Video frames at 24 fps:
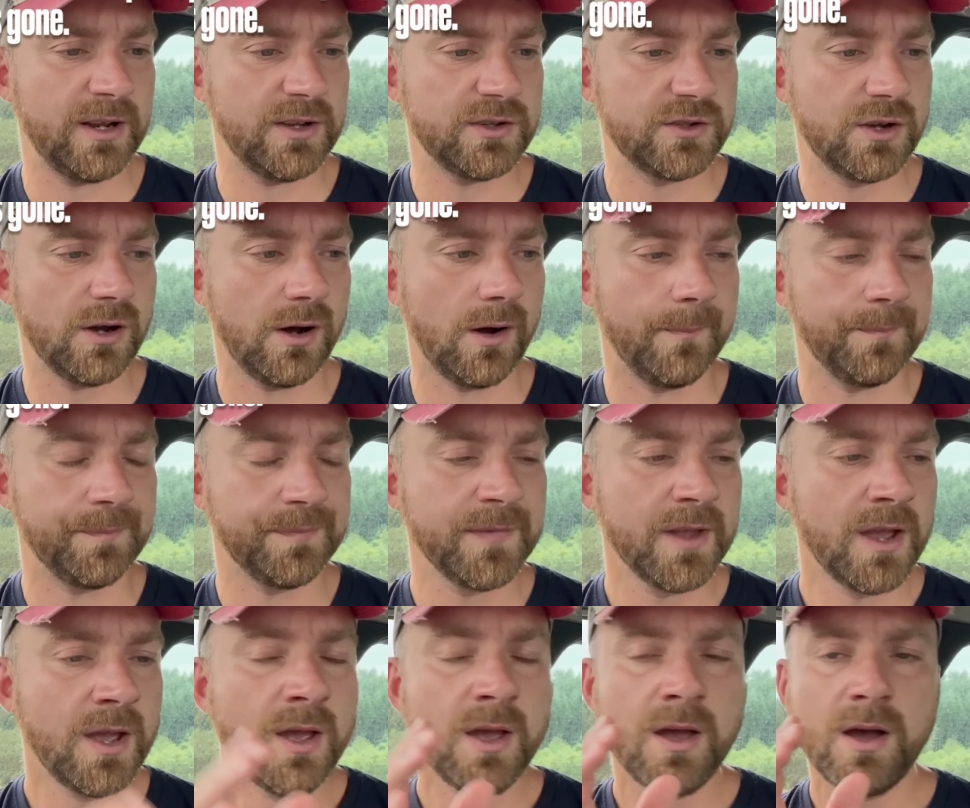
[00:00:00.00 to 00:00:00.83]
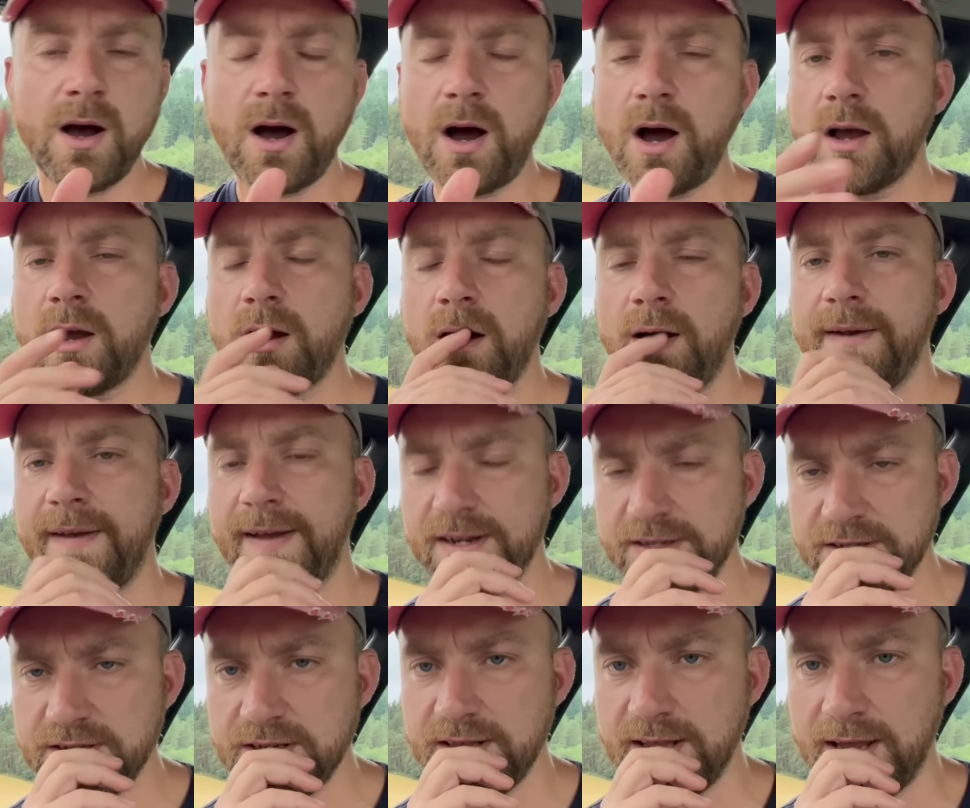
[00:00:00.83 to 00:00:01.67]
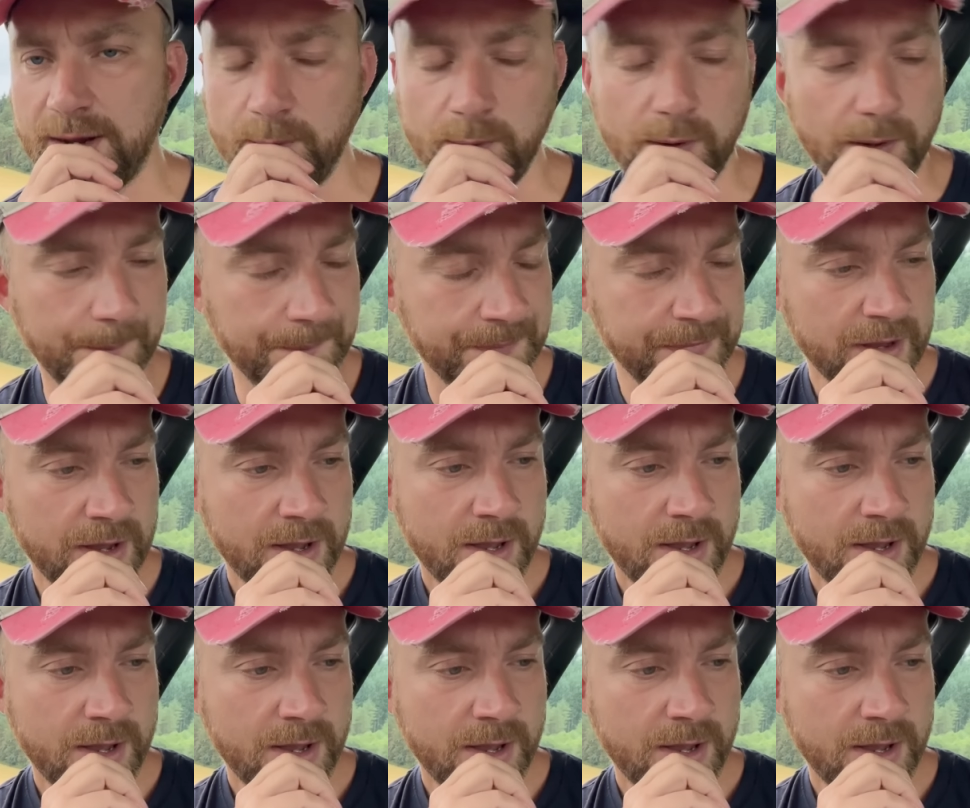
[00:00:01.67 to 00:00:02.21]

is gone? I can't answer that one.